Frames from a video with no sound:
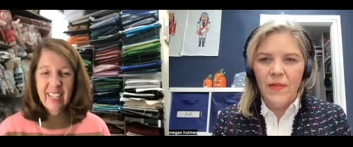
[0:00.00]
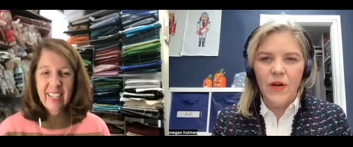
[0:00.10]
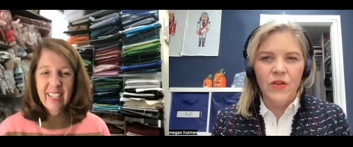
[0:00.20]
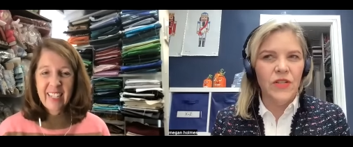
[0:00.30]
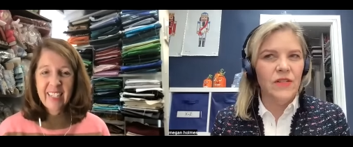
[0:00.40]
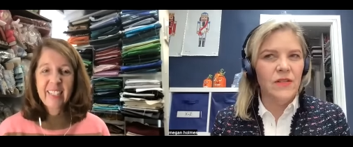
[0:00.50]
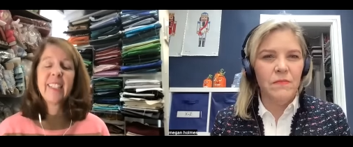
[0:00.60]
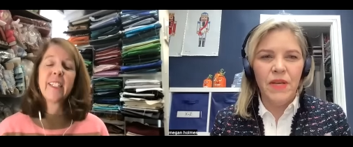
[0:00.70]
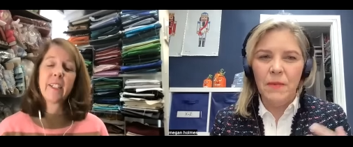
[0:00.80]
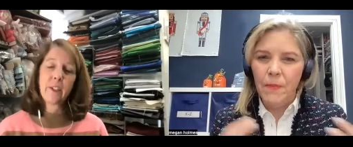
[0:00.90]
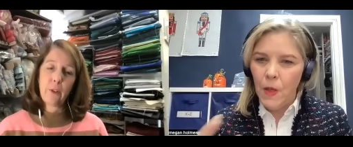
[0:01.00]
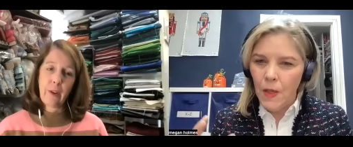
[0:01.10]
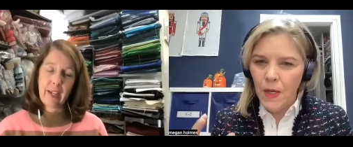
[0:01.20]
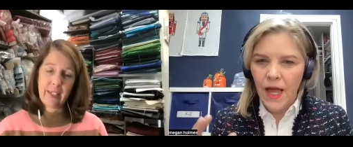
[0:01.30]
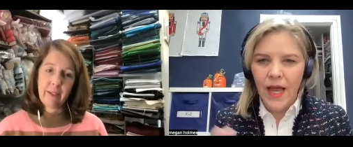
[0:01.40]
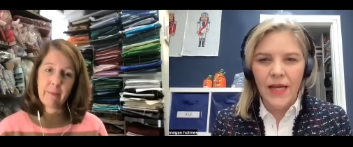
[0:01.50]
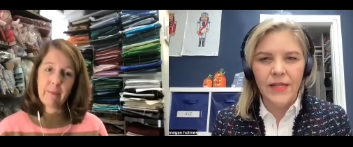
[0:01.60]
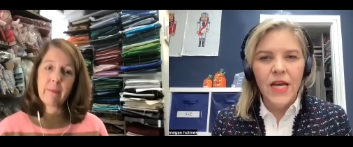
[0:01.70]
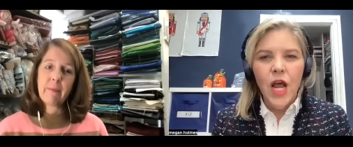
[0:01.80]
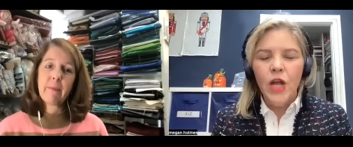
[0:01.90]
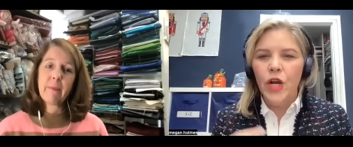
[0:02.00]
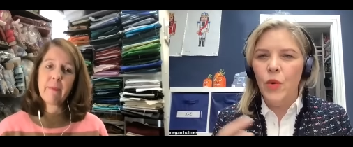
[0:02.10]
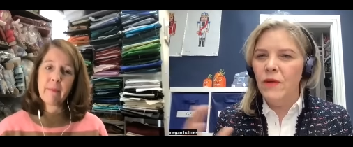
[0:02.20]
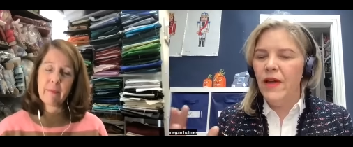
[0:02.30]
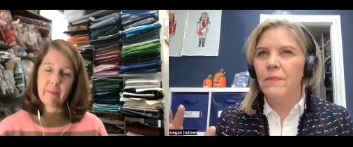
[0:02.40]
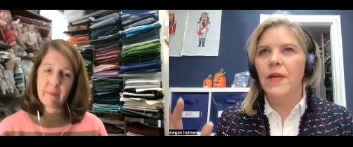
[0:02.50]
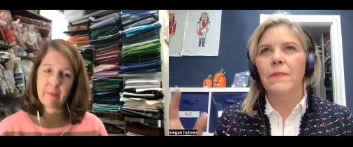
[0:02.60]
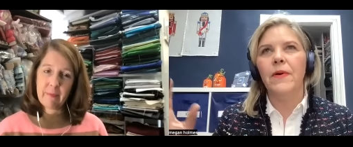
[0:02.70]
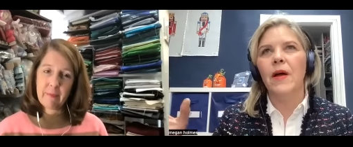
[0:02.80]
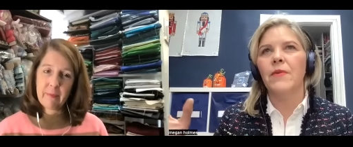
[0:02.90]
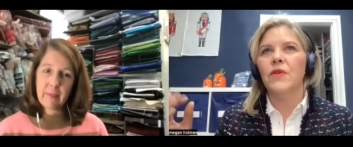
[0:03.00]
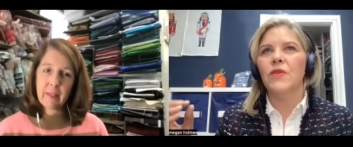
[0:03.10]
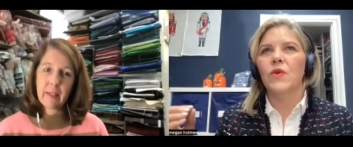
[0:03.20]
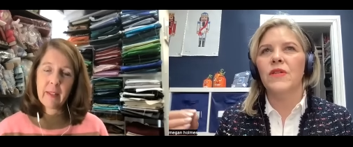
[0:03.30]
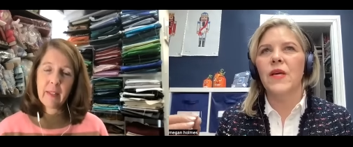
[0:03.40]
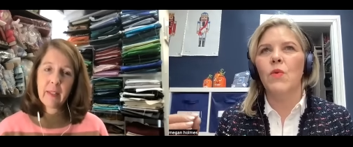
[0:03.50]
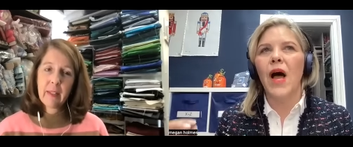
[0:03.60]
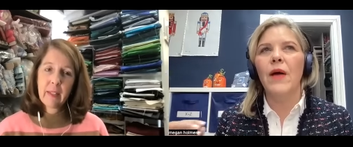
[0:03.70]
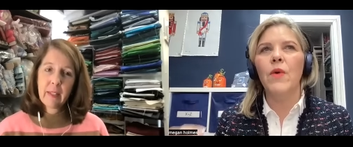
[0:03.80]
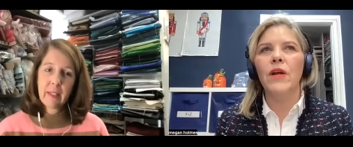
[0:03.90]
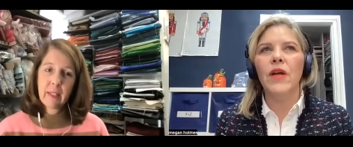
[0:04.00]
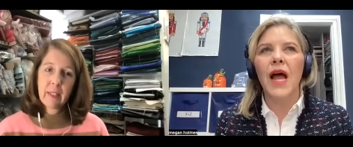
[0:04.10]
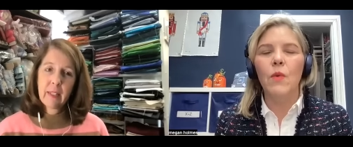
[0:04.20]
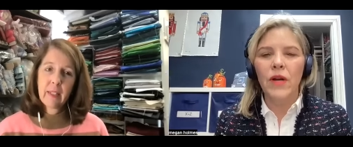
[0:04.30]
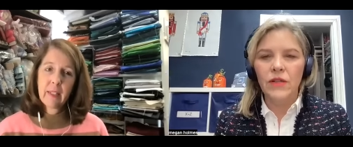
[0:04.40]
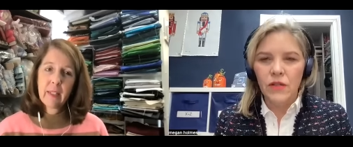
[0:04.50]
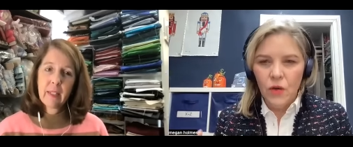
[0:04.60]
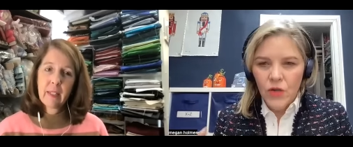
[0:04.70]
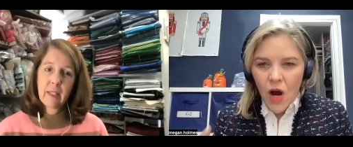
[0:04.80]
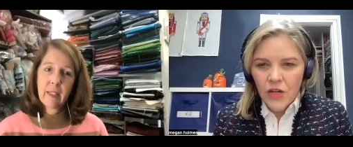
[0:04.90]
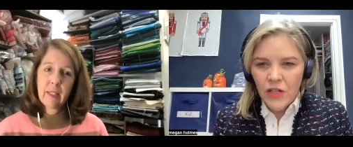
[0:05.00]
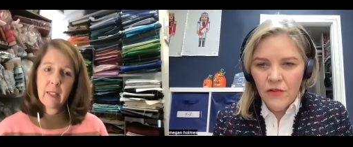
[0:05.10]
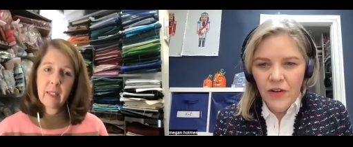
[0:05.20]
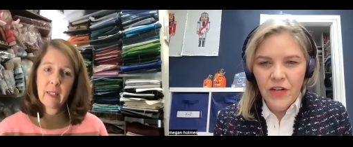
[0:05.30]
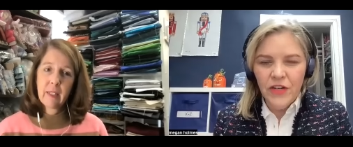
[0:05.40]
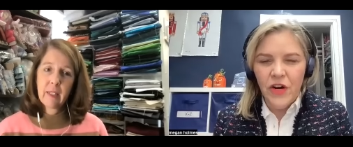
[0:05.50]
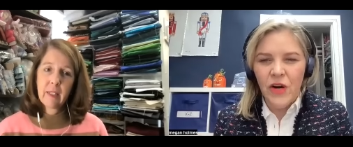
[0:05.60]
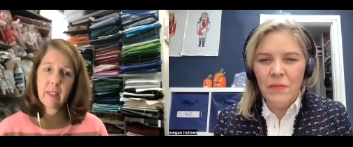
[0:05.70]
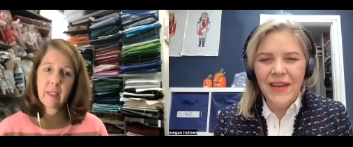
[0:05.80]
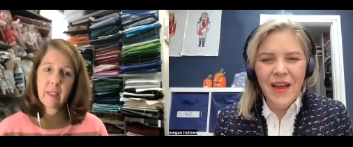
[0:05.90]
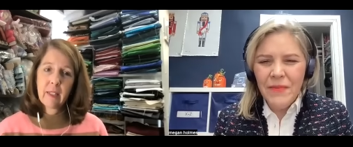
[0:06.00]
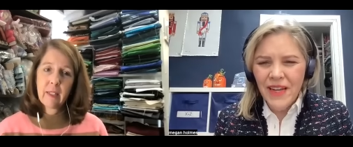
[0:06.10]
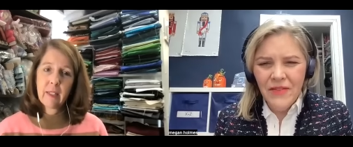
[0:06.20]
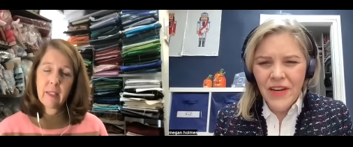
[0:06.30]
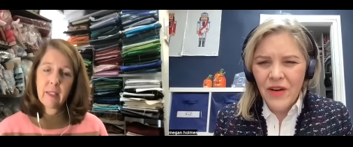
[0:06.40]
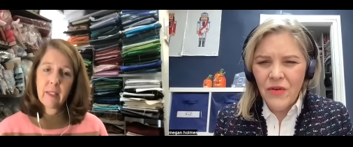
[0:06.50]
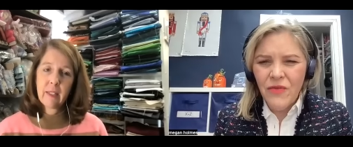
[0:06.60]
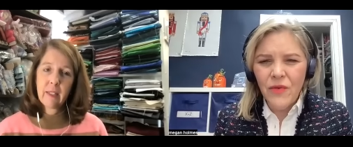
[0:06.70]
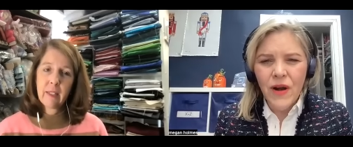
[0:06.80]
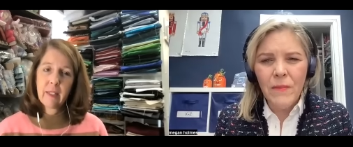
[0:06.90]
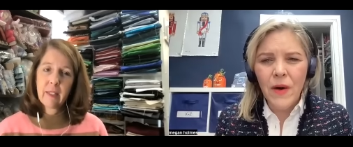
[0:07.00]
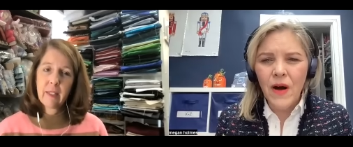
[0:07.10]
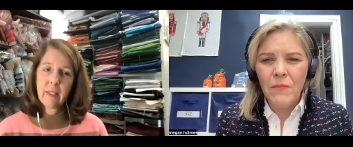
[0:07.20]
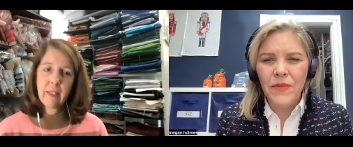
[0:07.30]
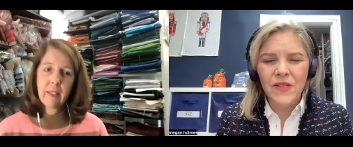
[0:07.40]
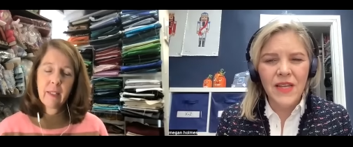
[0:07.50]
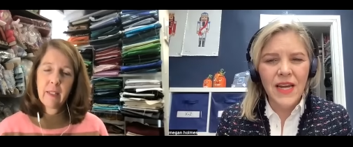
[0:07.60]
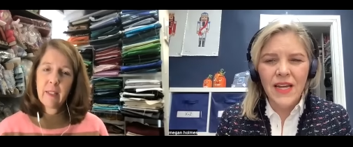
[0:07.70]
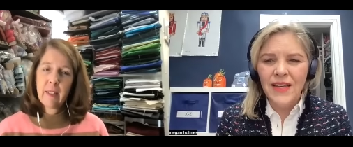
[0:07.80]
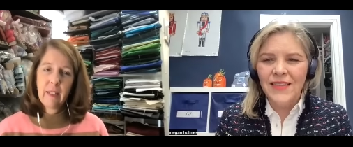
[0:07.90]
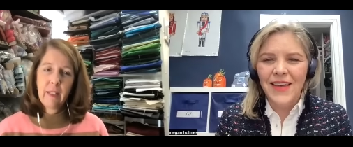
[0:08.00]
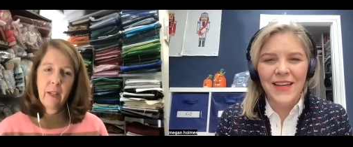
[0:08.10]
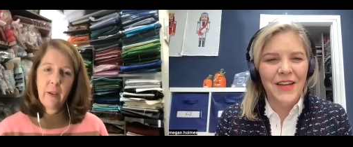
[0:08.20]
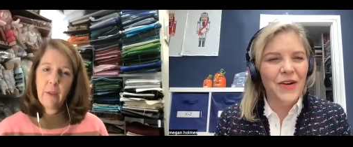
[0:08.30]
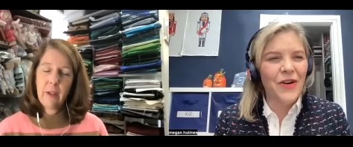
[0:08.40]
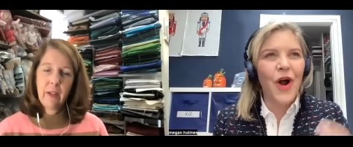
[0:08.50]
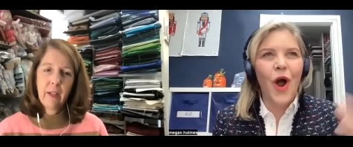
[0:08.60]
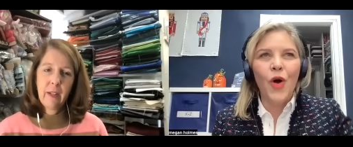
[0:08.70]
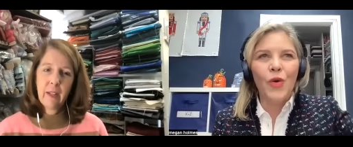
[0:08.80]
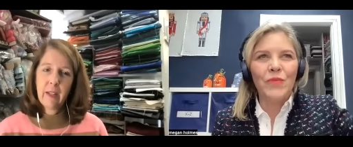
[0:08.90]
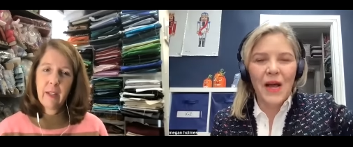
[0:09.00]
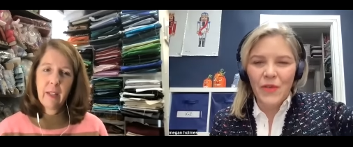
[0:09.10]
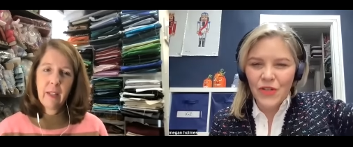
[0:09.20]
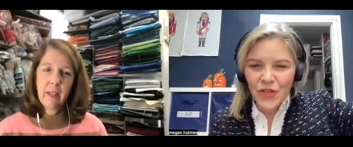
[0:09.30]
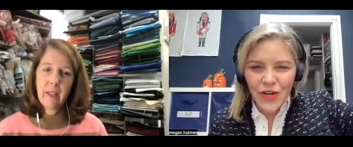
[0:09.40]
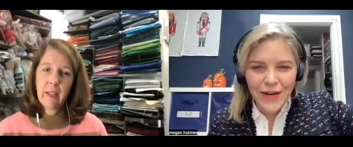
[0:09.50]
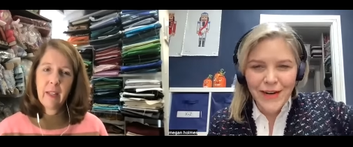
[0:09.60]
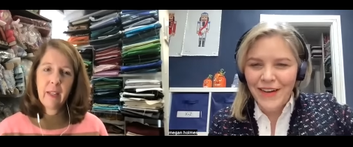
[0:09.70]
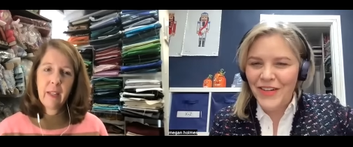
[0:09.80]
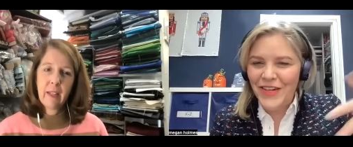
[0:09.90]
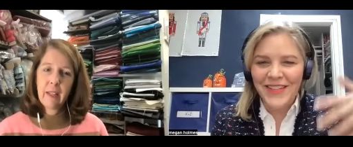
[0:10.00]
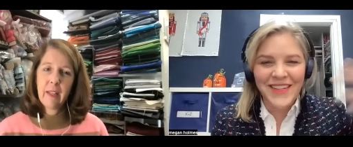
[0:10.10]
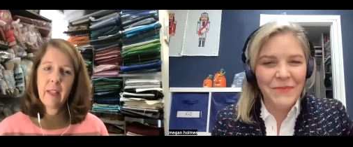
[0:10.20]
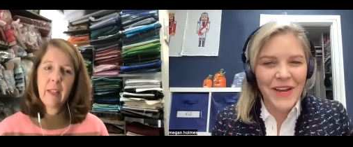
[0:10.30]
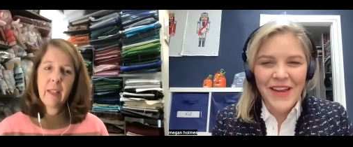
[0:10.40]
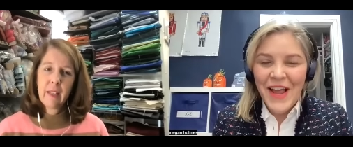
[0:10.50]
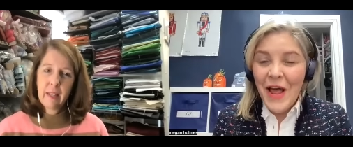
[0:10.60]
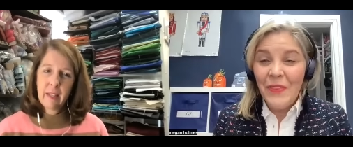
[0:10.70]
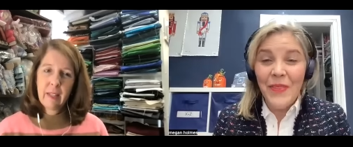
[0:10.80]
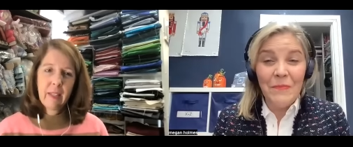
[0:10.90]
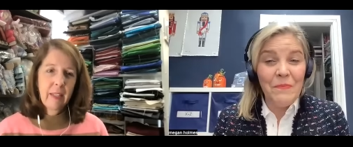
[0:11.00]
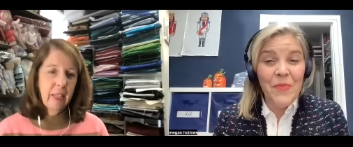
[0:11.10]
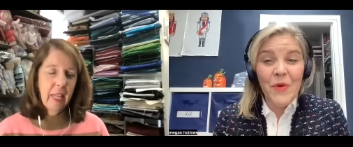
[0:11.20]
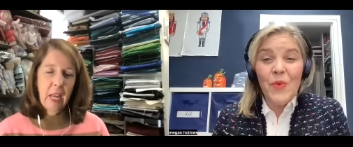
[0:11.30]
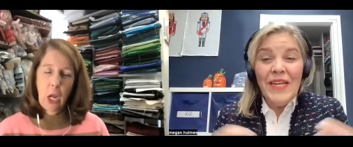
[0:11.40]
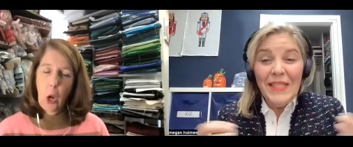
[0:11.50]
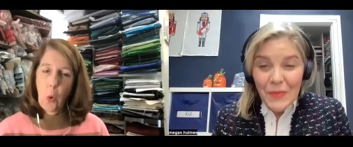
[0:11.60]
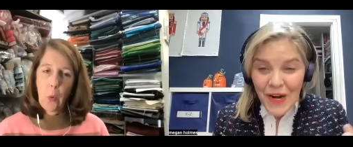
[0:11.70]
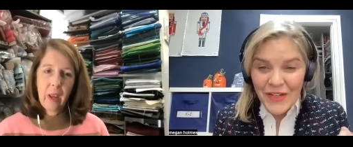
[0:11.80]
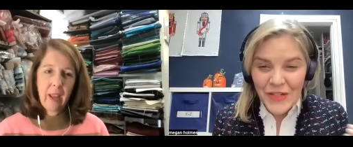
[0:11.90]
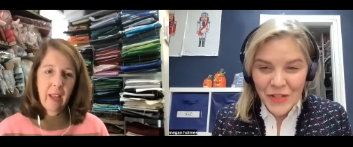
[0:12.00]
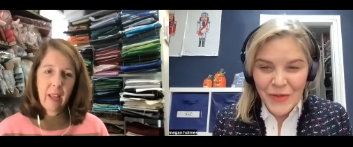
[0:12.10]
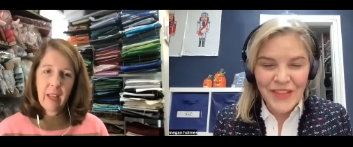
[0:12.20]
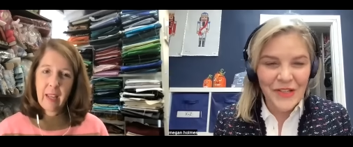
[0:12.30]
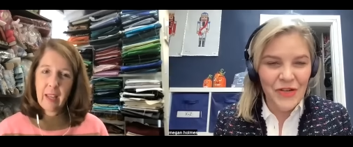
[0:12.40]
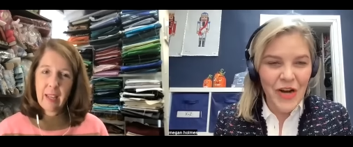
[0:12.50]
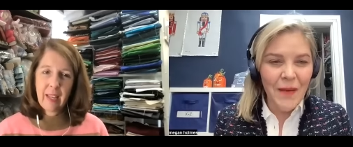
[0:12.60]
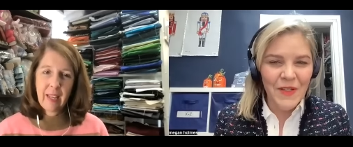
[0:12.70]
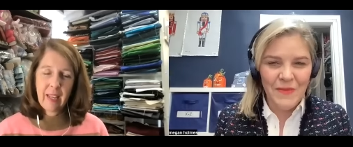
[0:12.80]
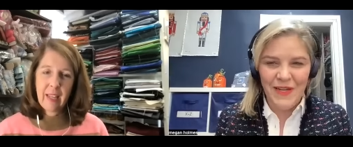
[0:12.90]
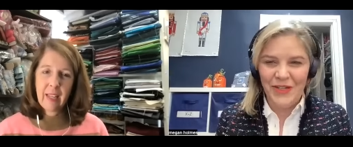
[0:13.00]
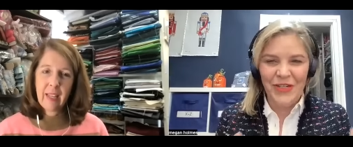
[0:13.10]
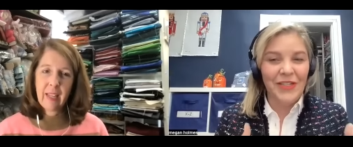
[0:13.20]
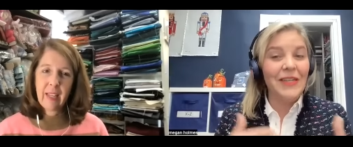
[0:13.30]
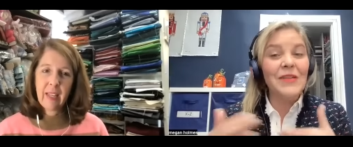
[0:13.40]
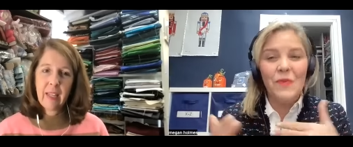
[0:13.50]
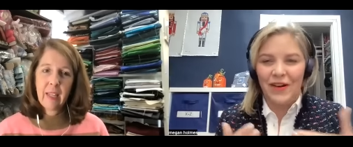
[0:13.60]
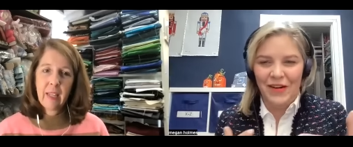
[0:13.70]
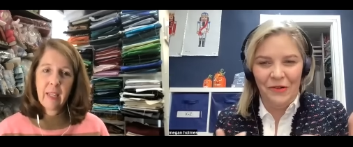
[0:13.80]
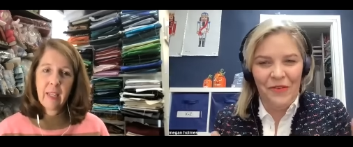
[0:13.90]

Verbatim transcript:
Speaker 1: and they're just people Correct. and you know we've had people come to the store and say well i want to i want to go talk to your finisher and i'm like i'm not giving out her phone number this lady is like no. in her home down the street and she doesn't want the the reason why she's doing this job is because she doesn't want to